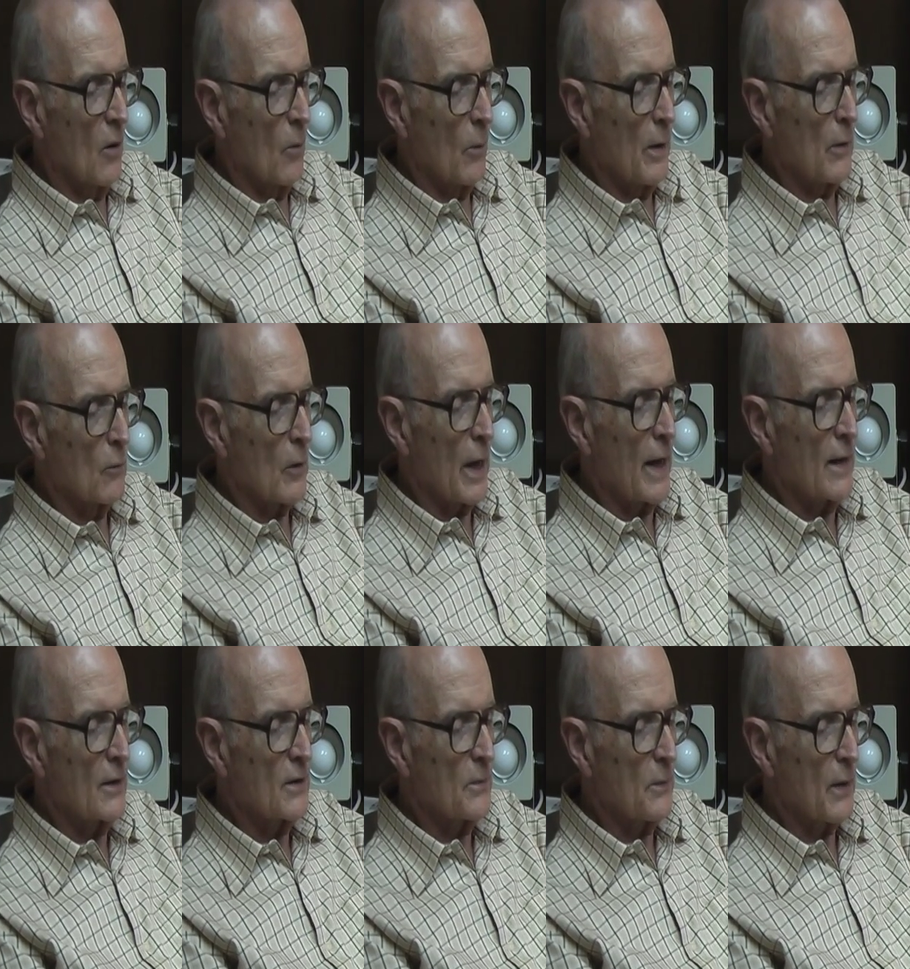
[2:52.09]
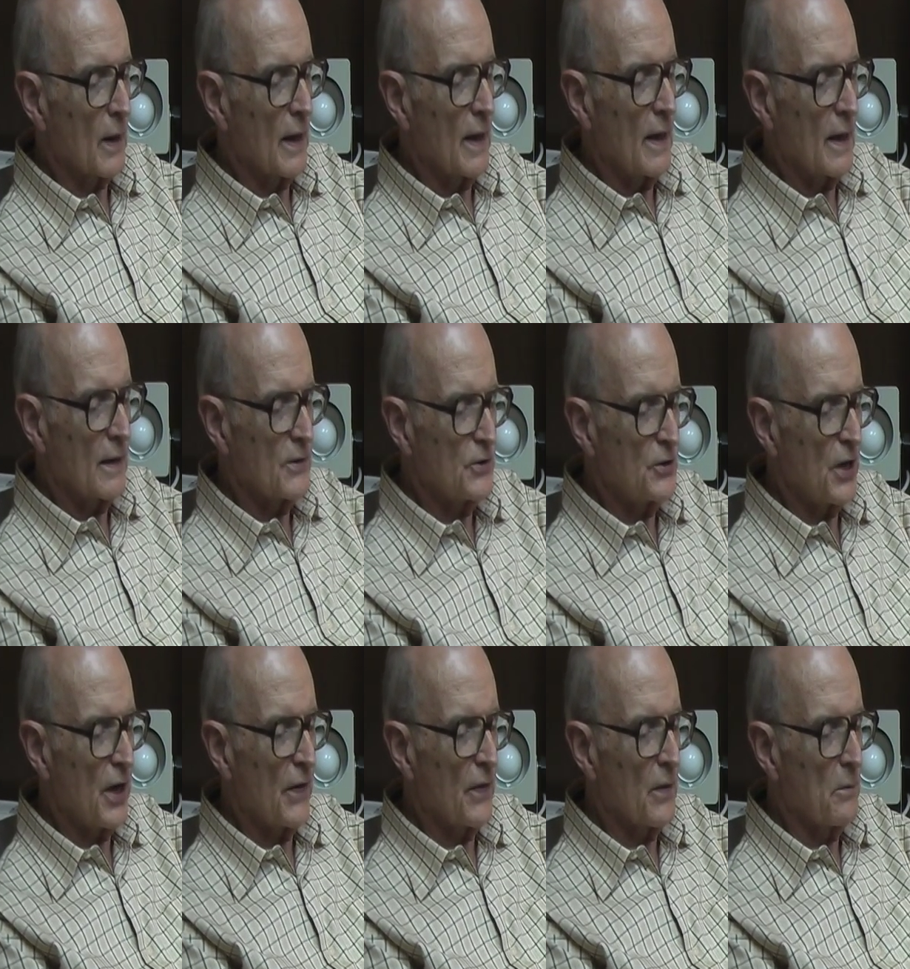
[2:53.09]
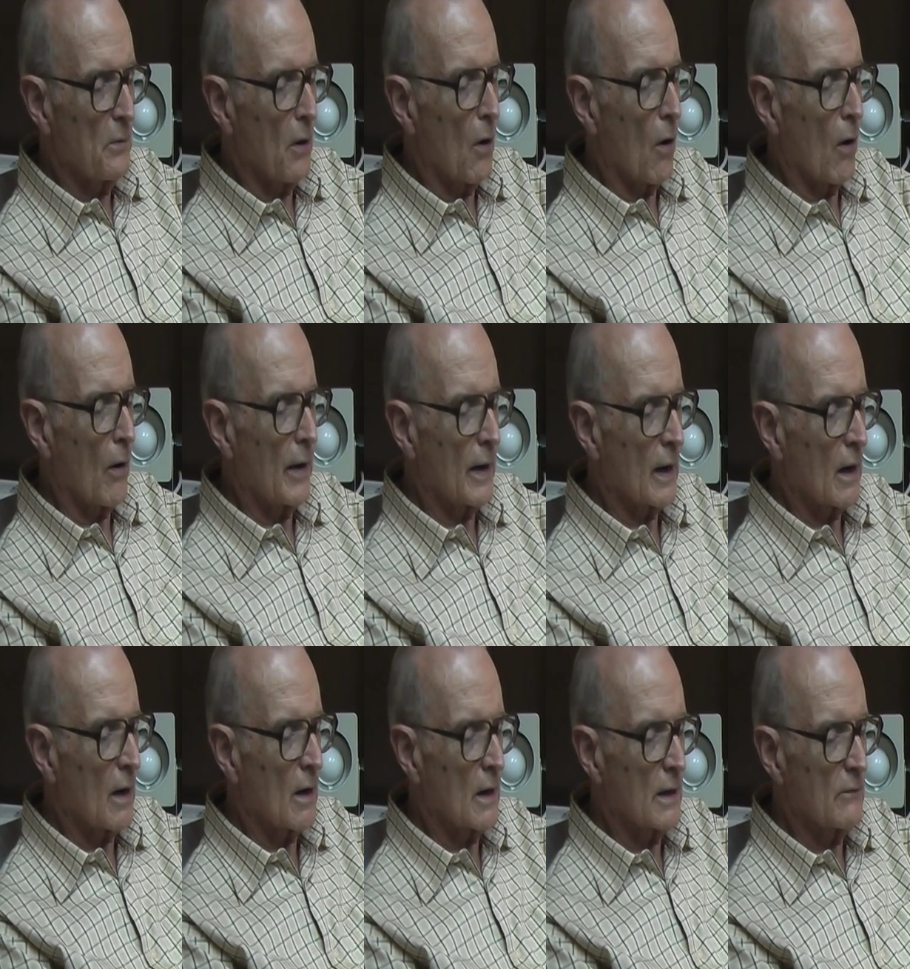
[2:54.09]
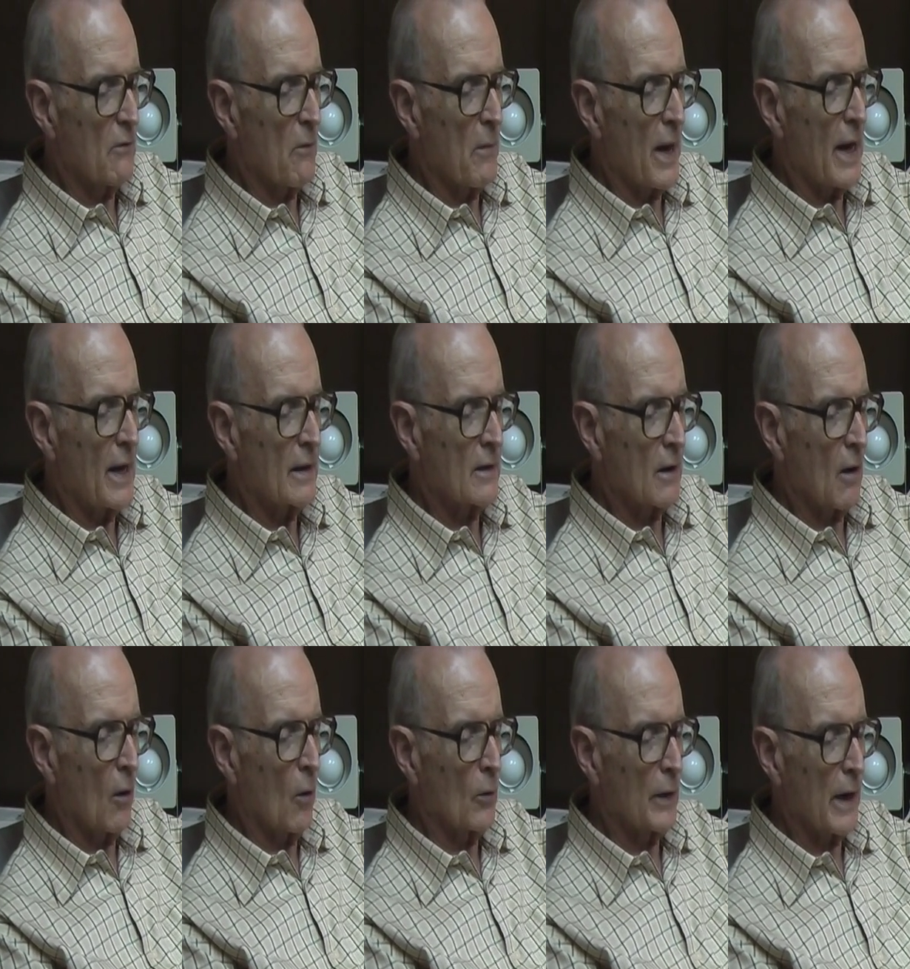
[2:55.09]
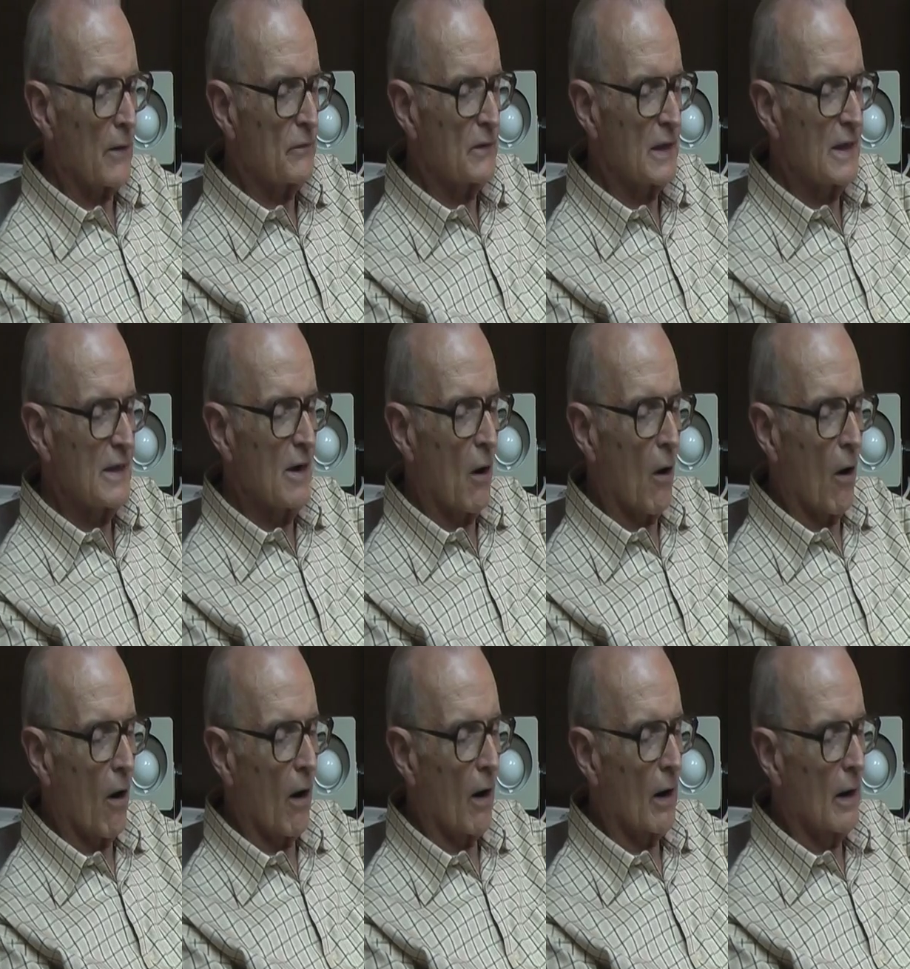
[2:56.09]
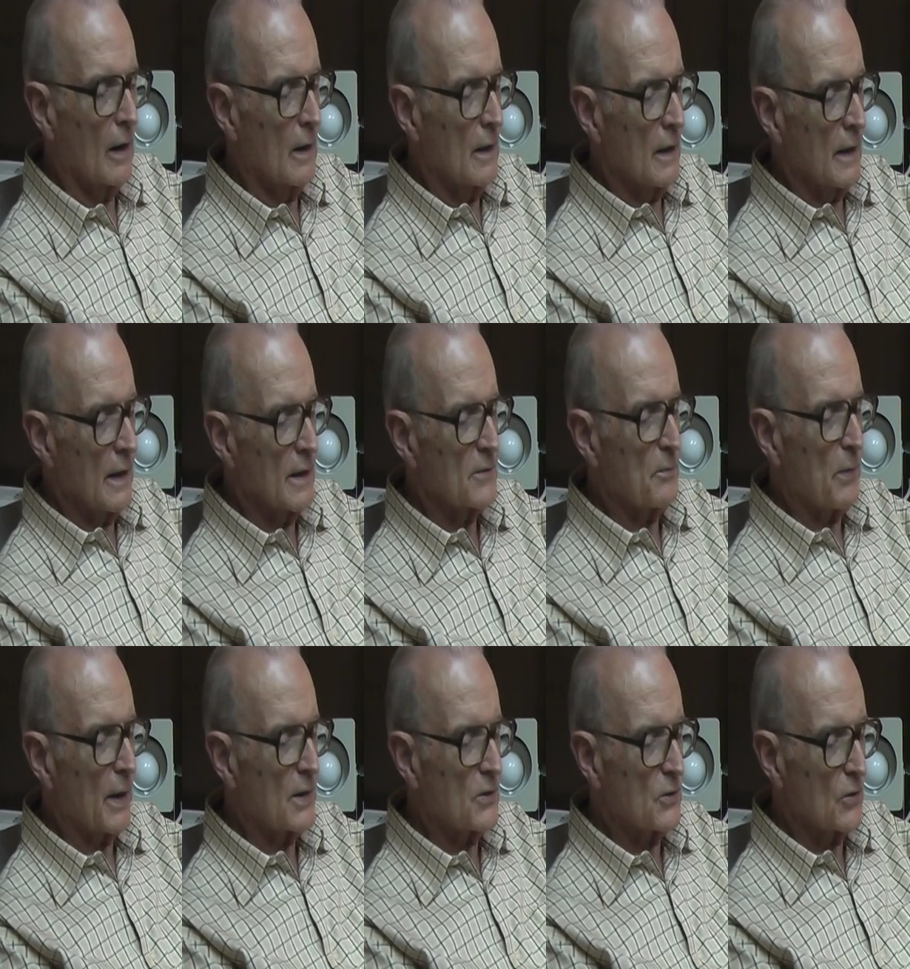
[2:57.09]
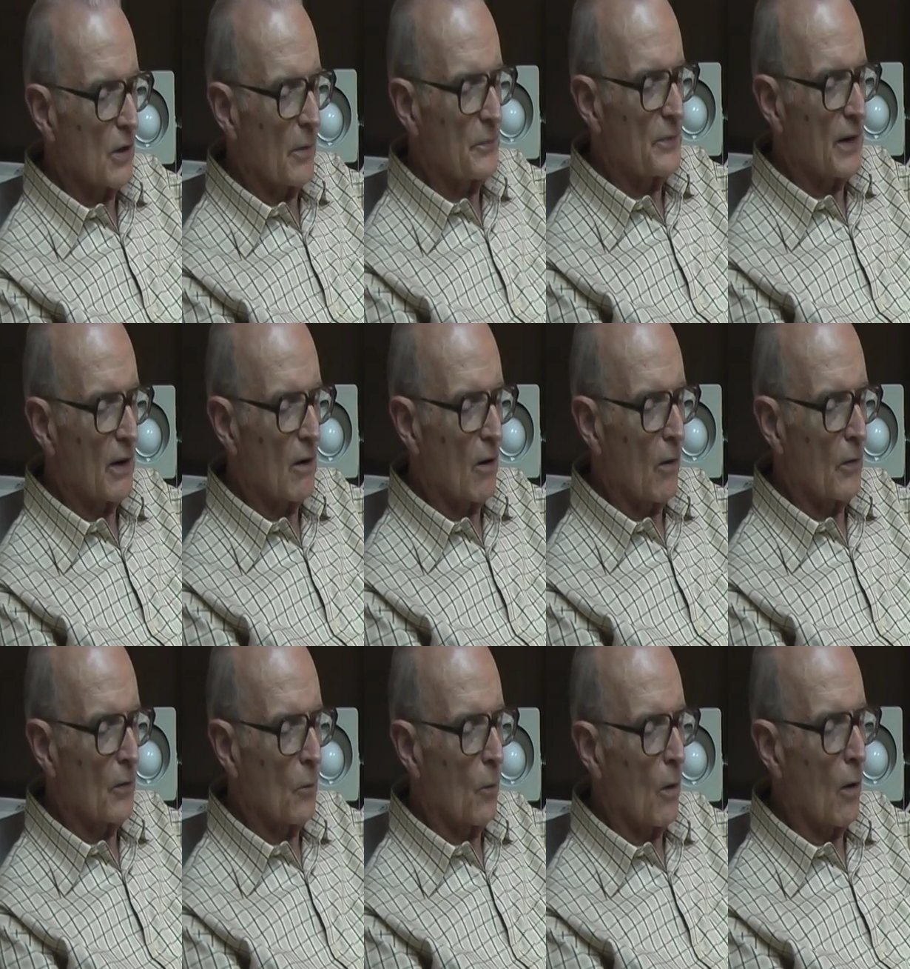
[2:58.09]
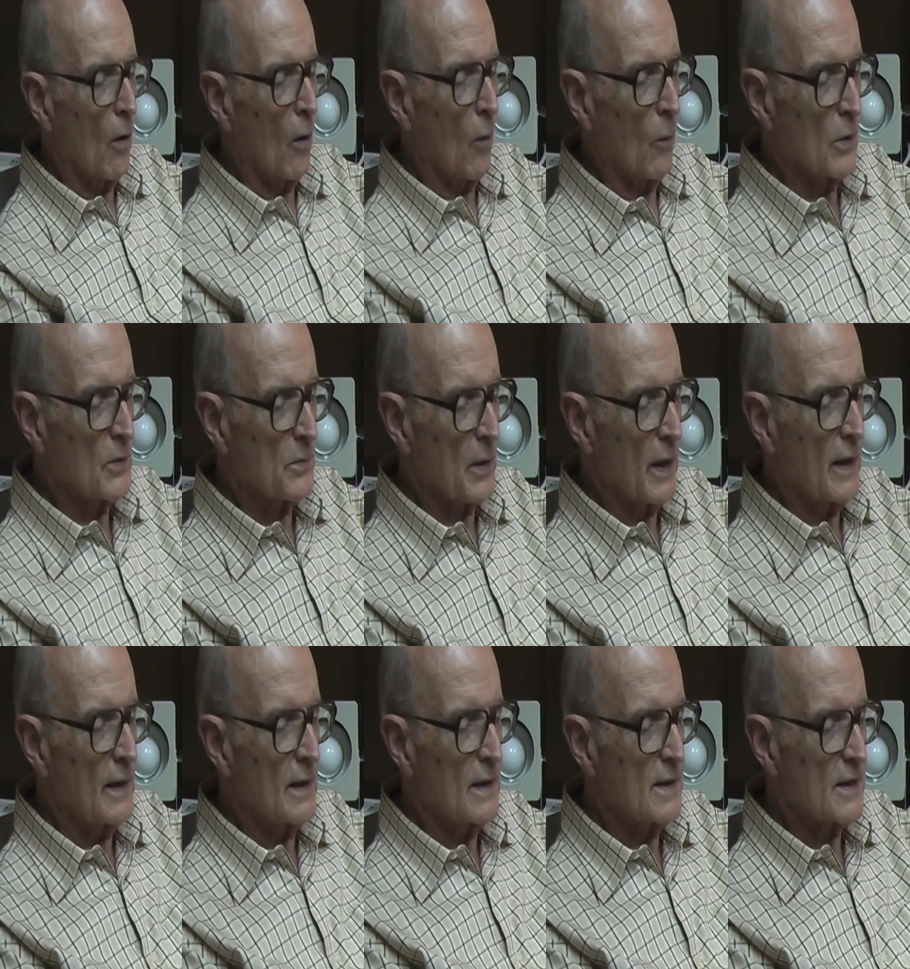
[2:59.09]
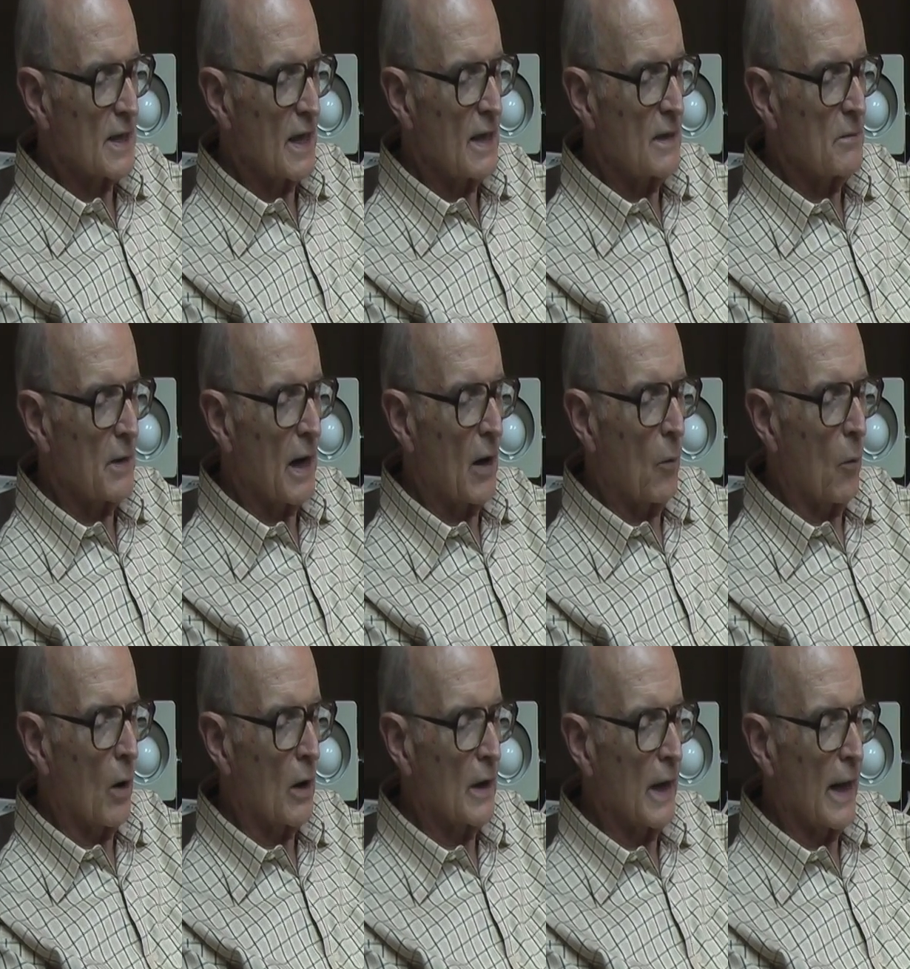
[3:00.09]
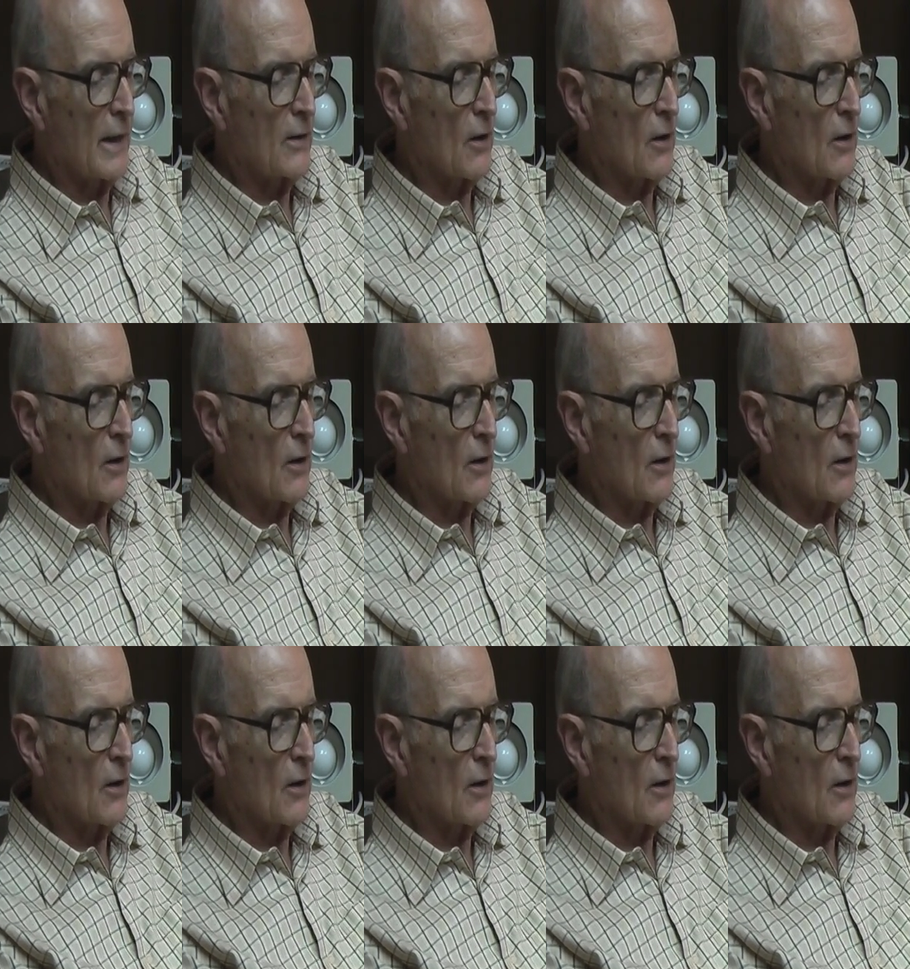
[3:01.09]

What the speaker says: We ran to play and chinned the bar and learned of a man called FDR. His picture up there on the wall was plainly seen by one and